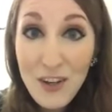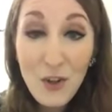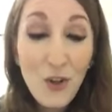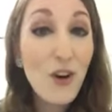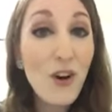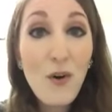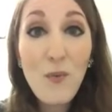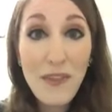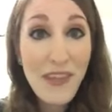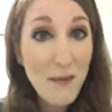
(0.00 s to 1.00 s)
girl
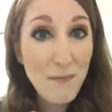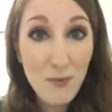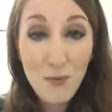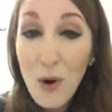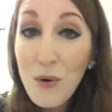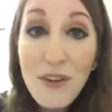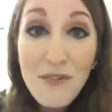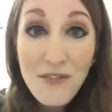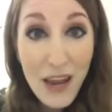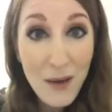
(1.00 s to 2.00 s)
with a broken
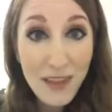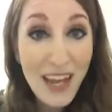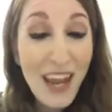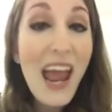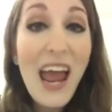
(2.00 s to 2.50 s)
family